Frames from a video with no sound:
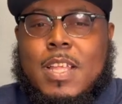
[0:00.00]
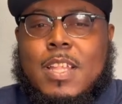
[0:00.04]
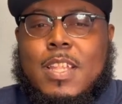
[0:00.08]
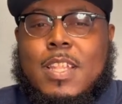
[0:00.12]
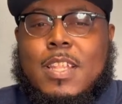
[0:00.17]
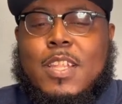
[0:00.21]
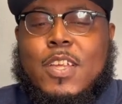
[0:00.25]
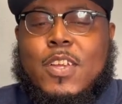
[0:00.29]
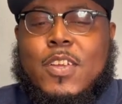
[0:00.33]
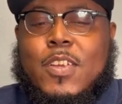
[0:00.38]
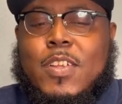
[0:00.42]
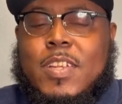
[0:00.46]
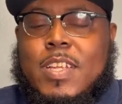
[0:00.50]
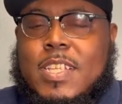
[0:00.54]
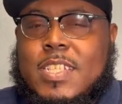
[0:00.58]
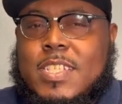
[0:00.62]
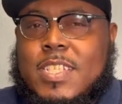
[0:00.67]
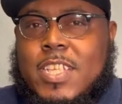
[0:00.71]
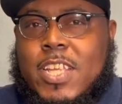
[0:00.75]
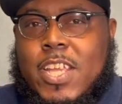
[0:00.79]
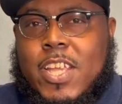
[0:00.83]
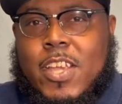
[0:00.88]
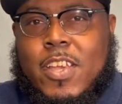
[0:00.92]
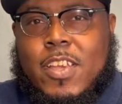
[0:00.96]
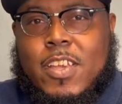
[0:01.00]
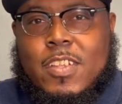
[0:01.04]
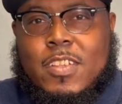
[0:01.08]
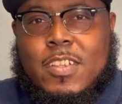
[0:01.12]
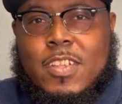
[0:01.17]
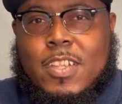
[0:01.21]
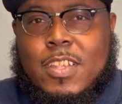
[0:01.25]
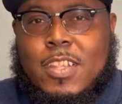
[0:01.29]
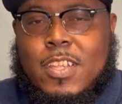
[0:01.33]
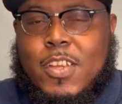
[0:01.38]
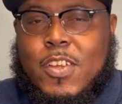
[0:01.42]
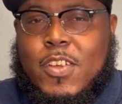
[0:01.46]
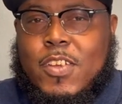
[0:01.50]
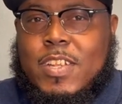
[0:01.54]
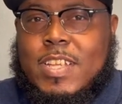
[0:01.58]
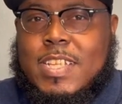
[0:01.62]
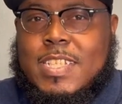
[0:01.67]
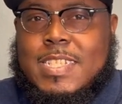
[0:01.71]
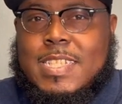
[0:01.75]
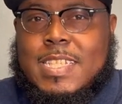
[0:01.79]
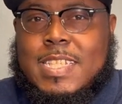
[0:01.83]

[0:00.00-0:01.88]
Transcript: Learn his character. Learn his